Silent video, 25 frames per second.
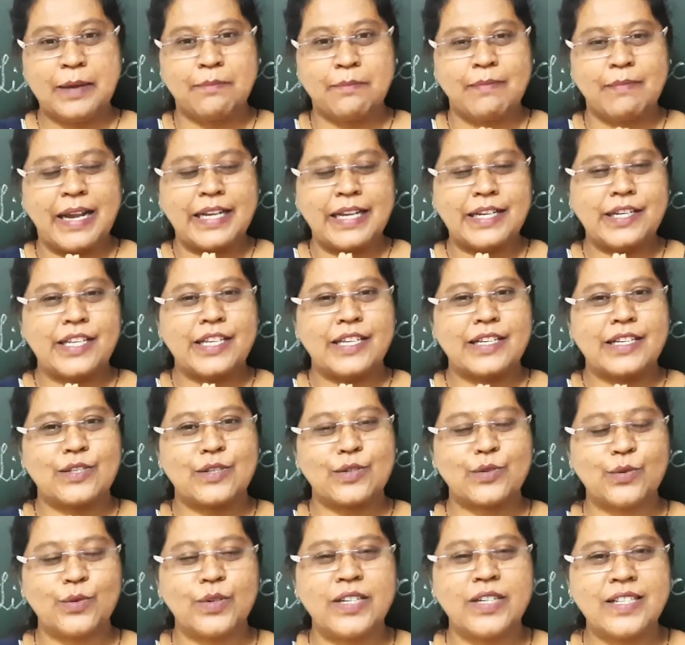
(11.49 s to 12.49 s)
My dear
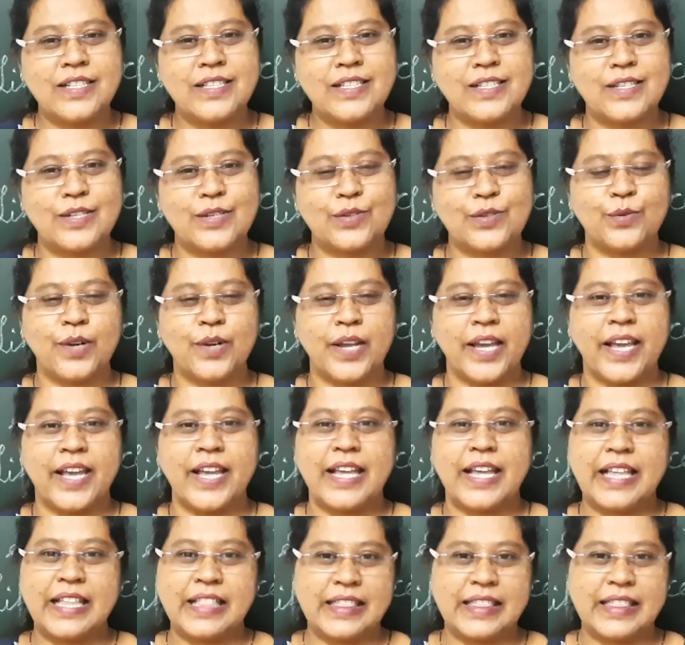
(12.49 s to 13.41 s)
students, today